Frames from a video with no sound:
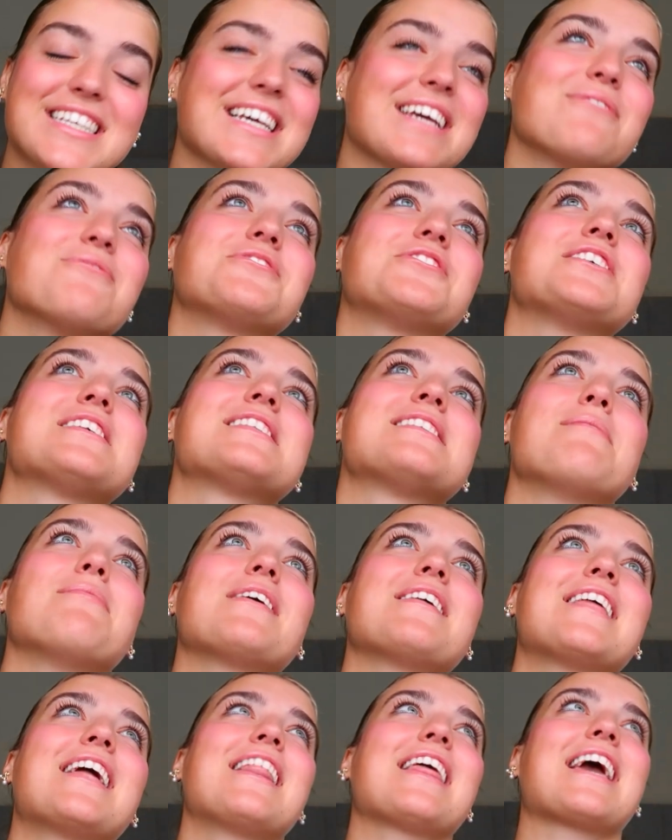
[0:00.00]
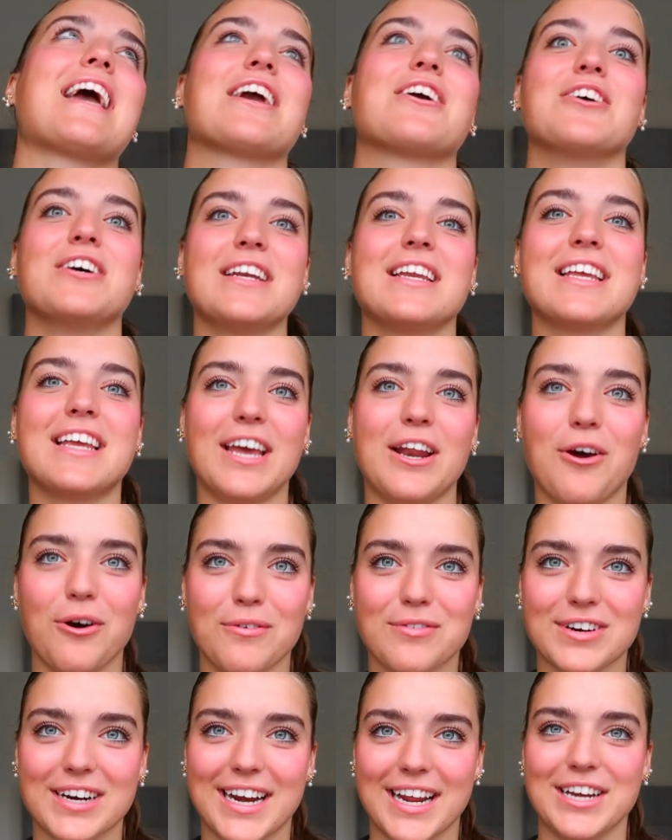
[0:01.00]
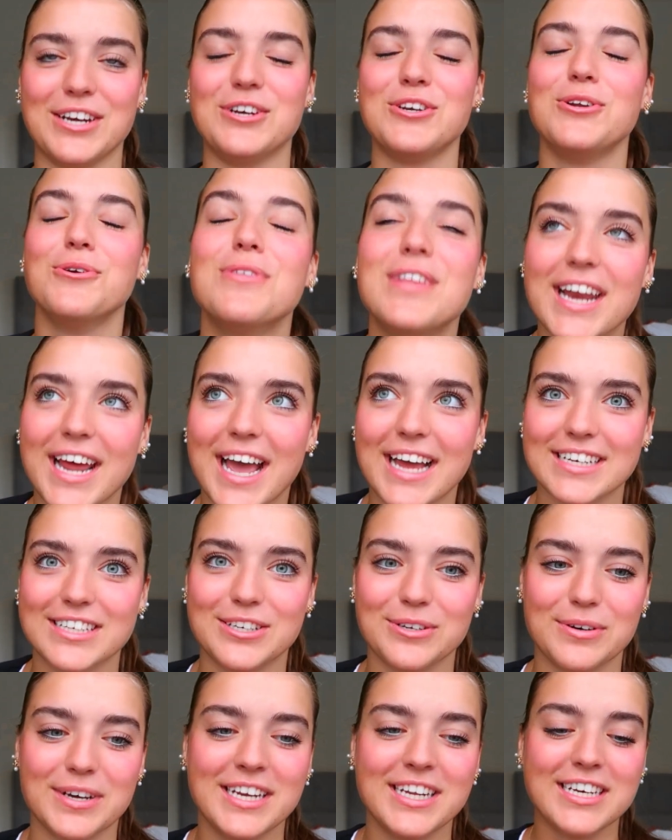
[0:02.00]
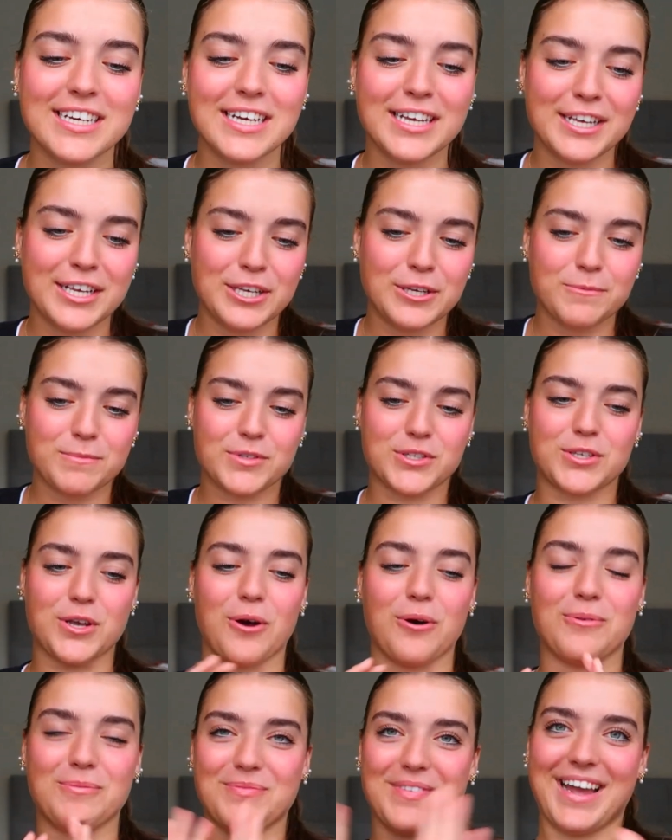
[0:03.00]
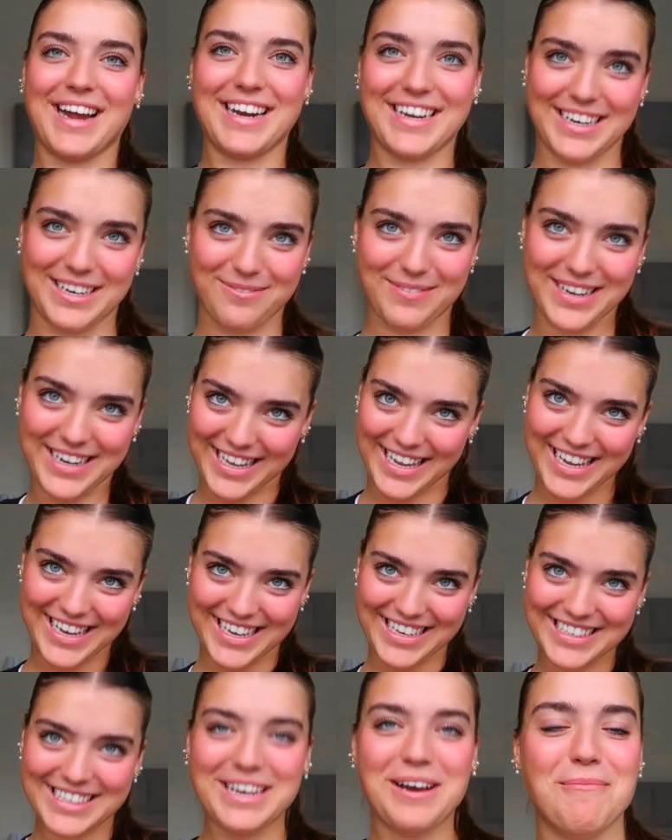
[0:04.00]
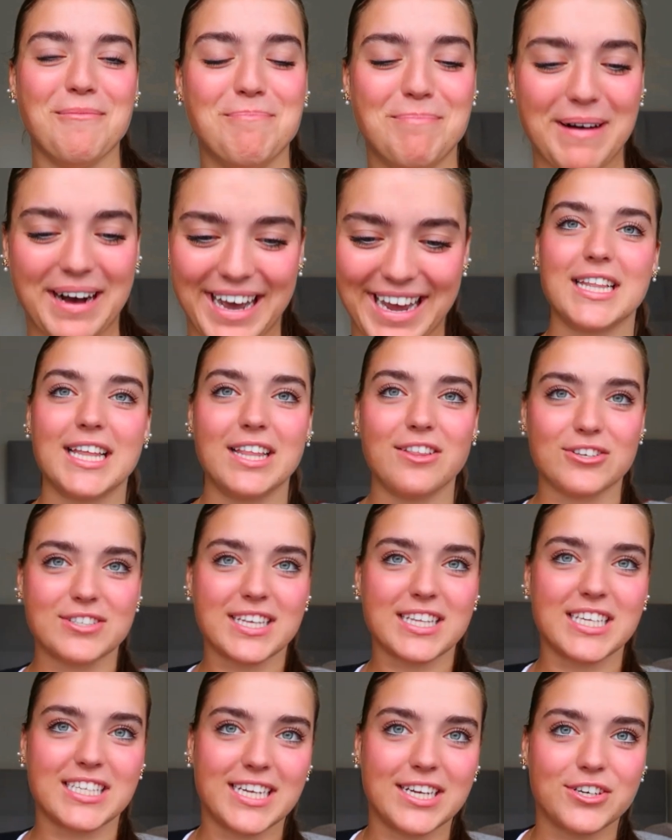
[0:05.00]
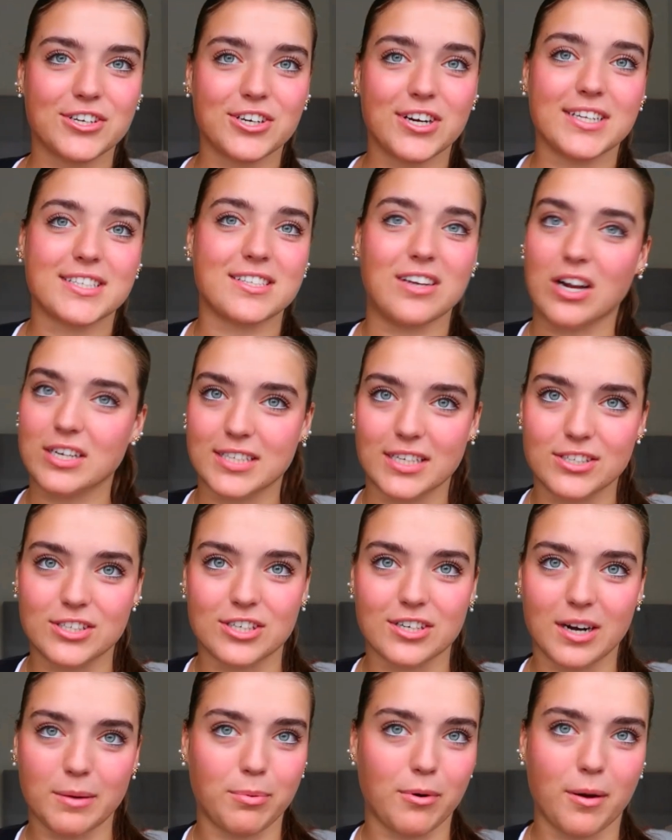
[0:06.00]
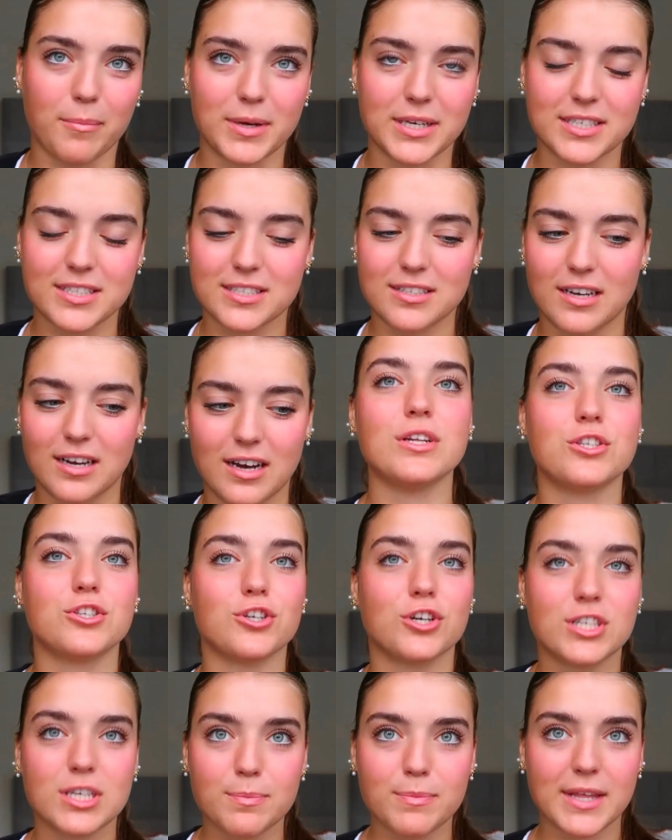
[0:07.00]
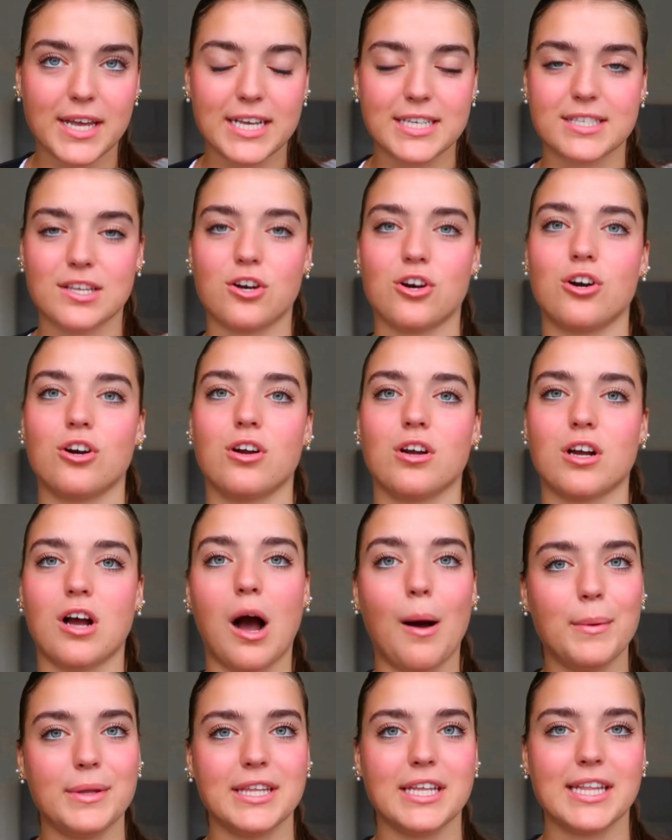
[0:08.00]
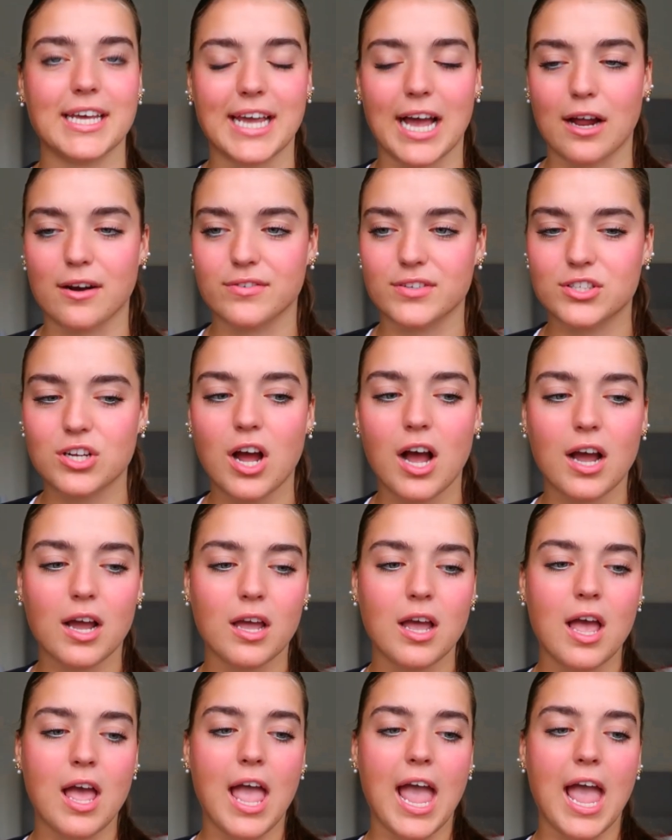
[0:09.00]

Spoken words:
like it was just something that like I couldn't get over, and I knew that I had to do it, so I ended up getting it. But basically, it looks like the Tinder. It's not Tinder, I promise. You can search up things that are commonly like out of stock,